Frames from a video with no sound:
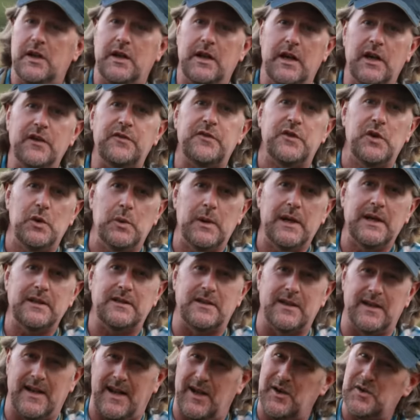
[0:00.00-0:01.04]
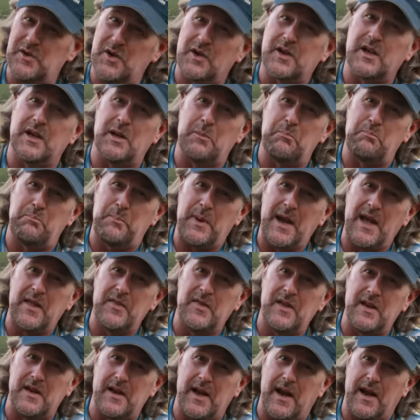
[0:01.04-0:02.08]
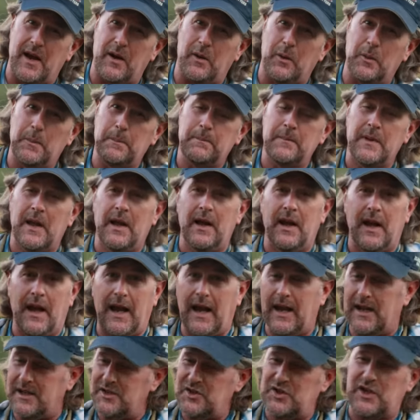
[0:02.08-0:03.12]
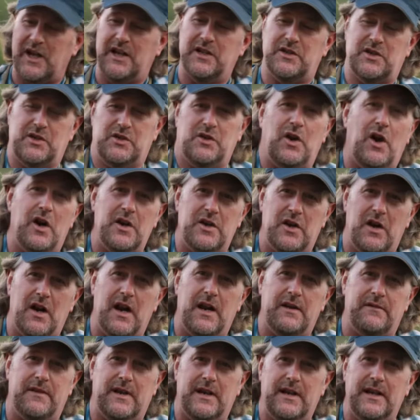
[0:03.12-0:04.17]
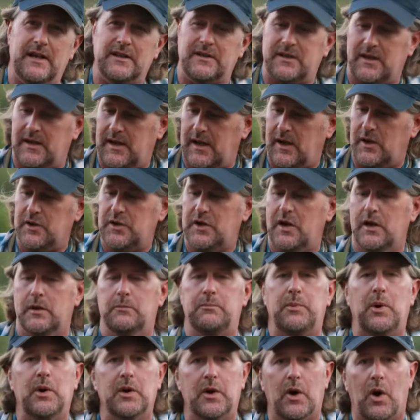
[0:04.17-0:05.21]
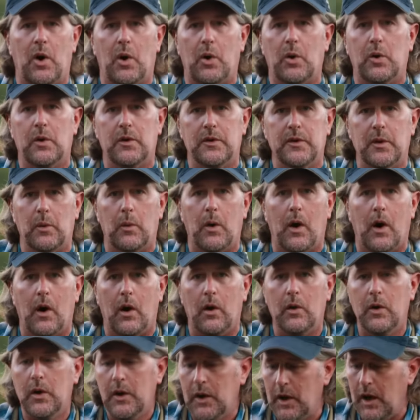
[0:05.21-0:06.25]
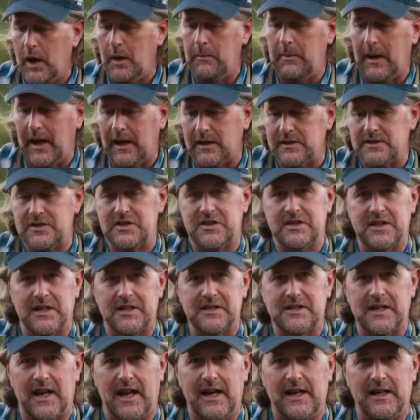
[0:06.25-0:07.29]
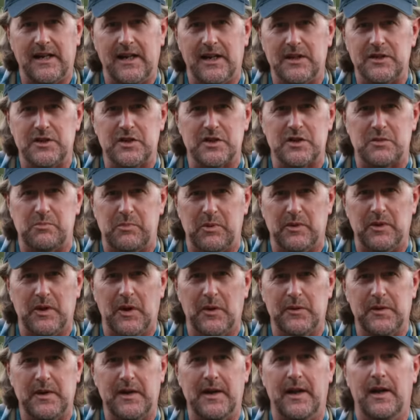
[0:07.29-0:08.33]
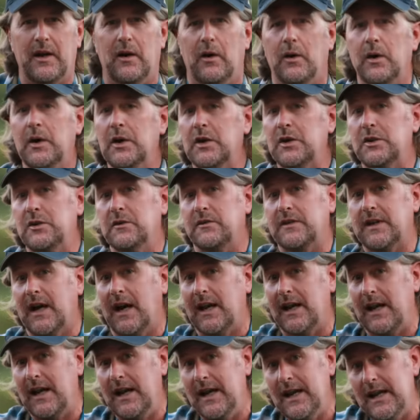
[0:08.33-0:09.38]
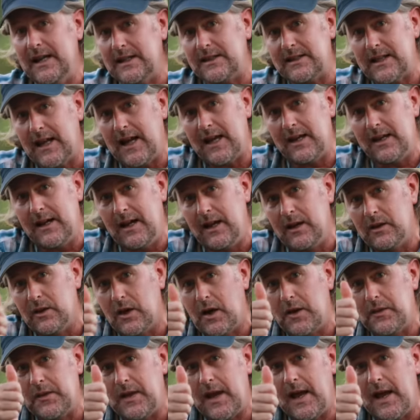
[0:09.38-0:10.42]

if you hit the nail, you're gonna bend the nail, and chances are you're not even gonna hit the nail, you're gonna put a hole in the wall about 6-8 inches below the nail. You've gotta hit that nail on